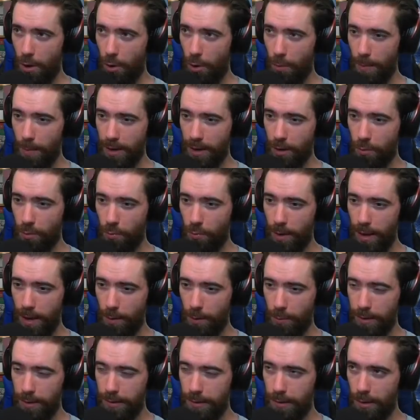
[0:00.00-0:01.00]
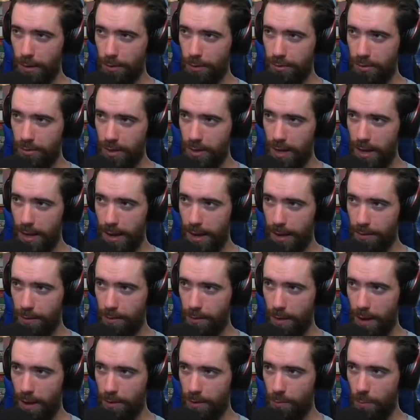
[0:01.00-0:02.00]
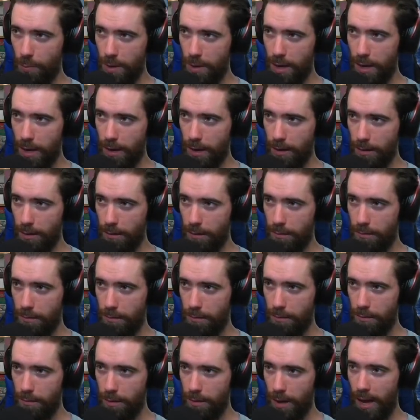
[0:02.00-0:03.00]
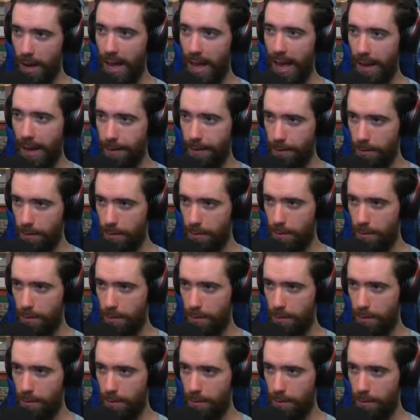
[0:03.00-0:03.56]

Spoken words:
Omega Red would still see it as being ahead.